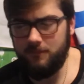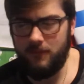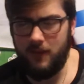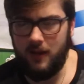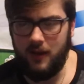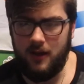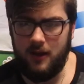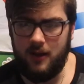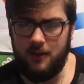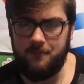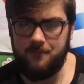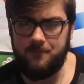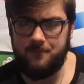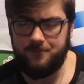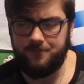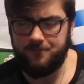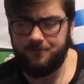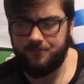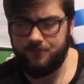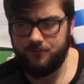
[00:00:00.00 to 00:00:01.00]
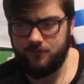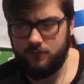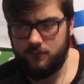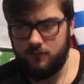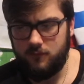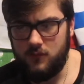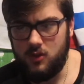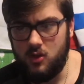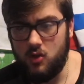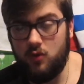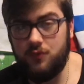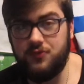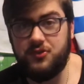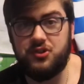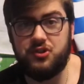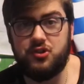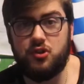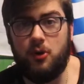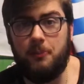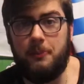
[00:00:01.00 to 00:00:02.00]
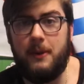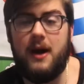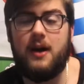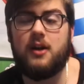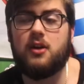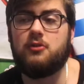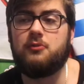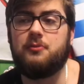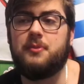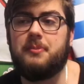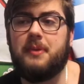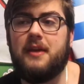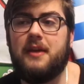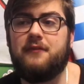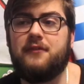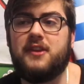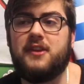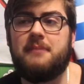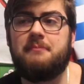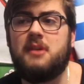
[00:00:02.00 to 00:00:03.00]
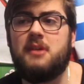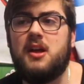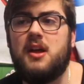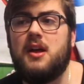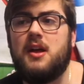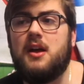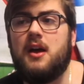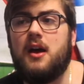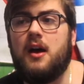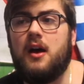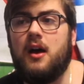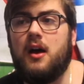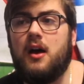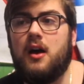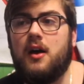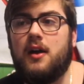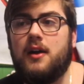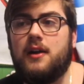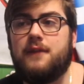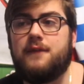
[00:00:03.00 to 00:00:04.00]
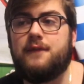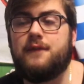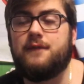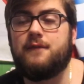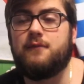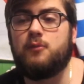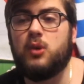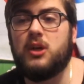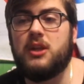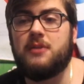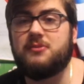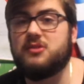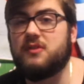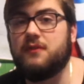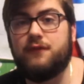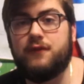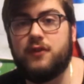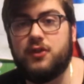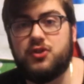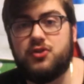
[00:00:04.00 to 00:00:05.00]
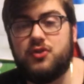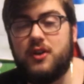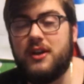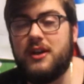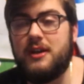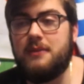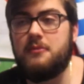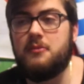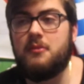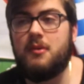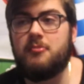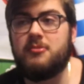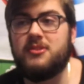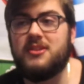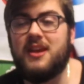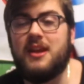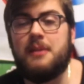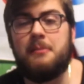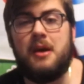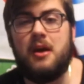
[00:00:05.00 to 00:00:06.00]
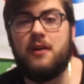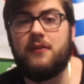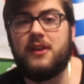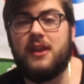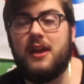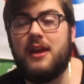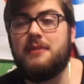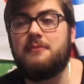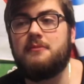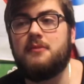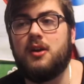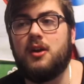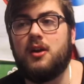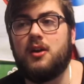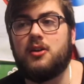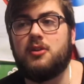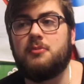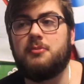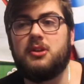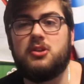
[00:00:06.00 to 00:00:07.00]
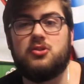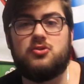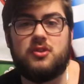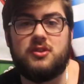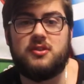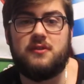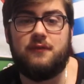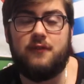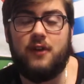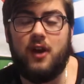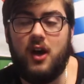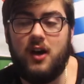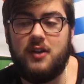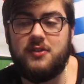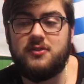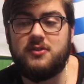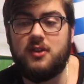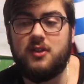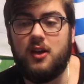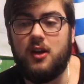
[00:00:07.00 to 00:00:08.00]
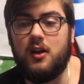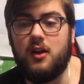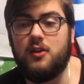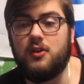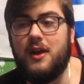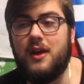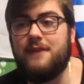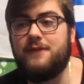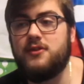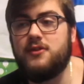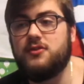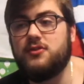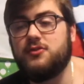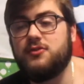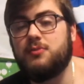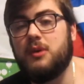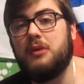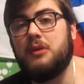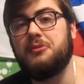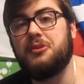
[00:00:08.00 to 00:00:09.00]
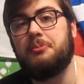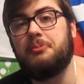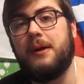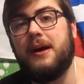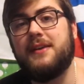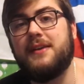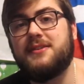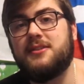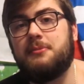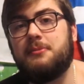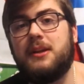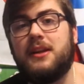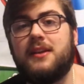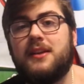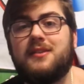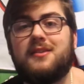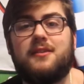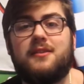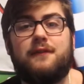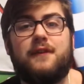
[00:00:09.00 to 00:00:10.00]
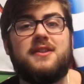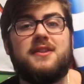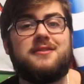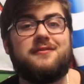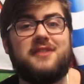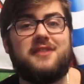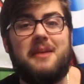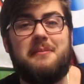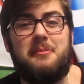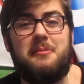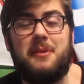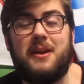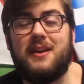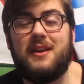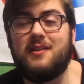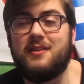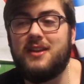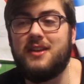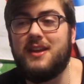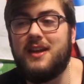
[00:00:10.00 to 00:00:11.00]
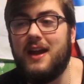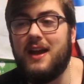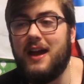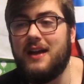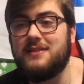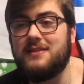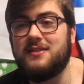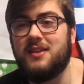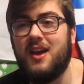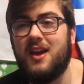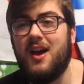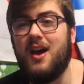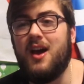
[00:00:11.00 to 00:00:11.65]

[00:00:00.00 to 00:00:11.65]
Obviously, Scott Parker will be playing for them. If Williams can frustrate him and maybe take him out of the game, it could be interesting for us. Evans as well, with the passing ability and the defensive capability that he has,